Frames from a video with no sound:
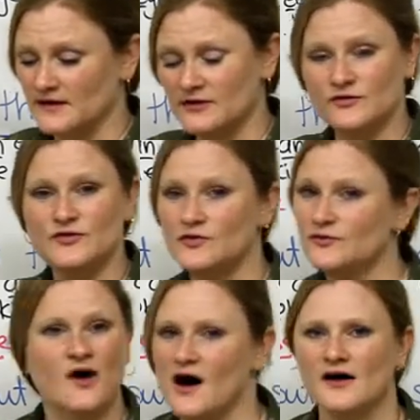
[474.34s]
You do
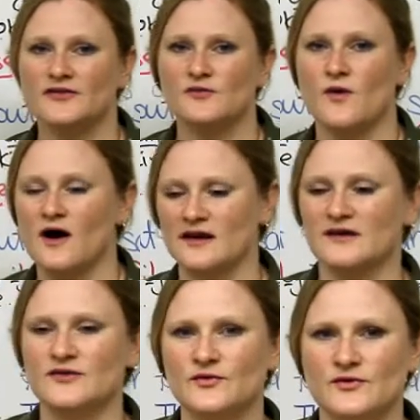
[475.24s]
not walk
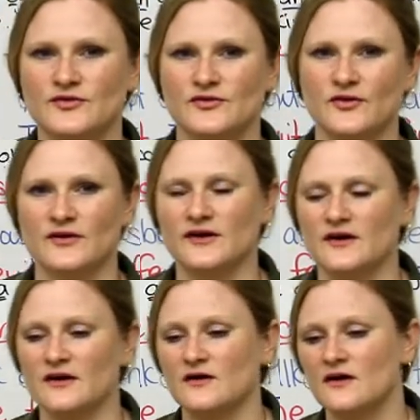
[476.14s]
into a store and
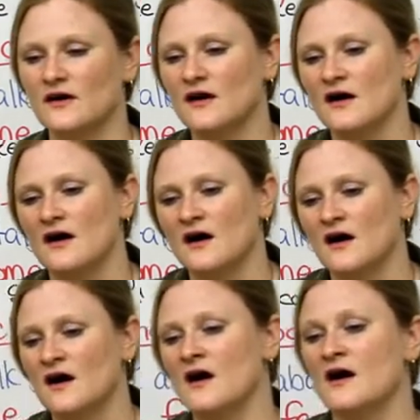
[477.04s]
go,
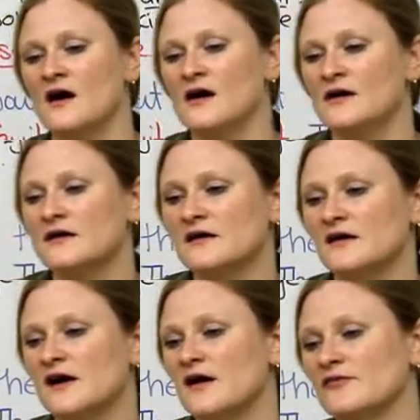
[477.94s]
"Hi, could
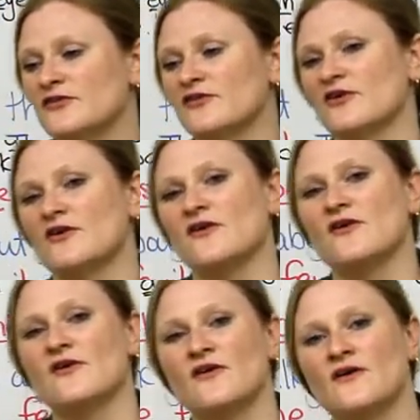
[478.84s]
I have a shirt?
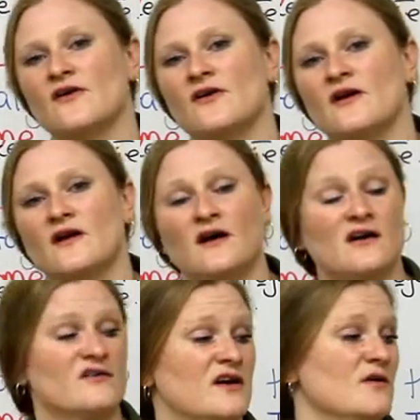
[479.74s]
I
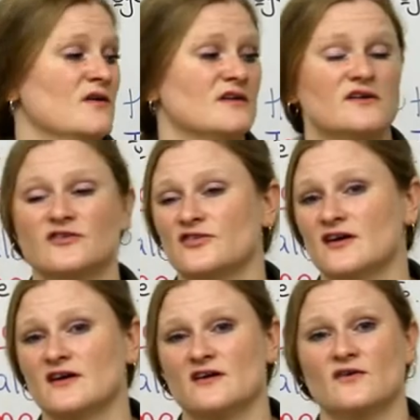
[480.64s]
care what it looks
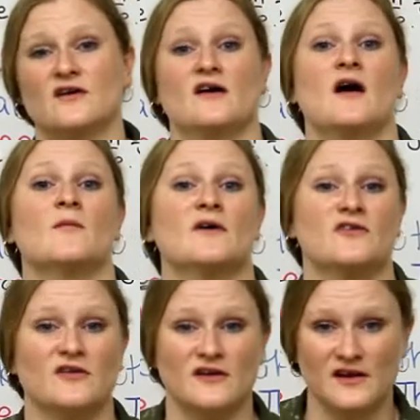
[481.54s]
like. I don't care how
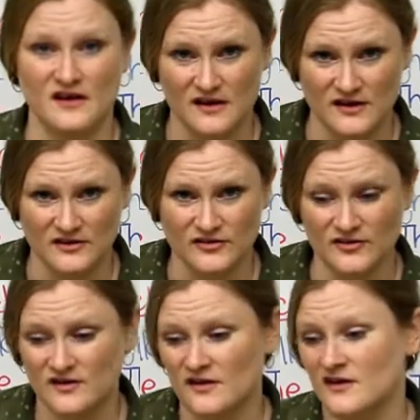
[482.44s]
much it is.
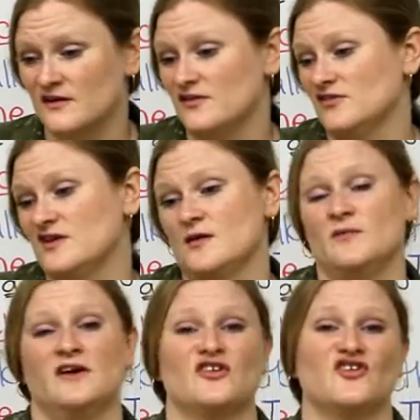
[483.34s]
Just give
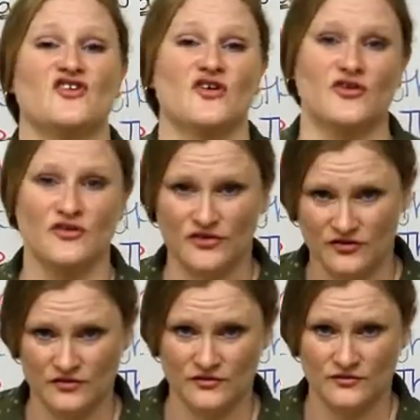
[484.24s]
me a shirt."
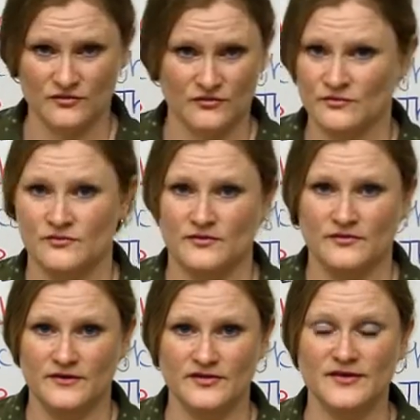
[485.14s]

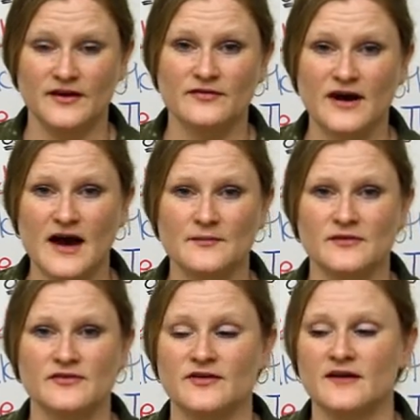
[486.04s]
This never
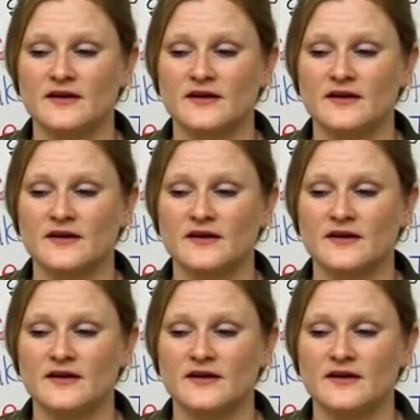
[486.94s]
happens.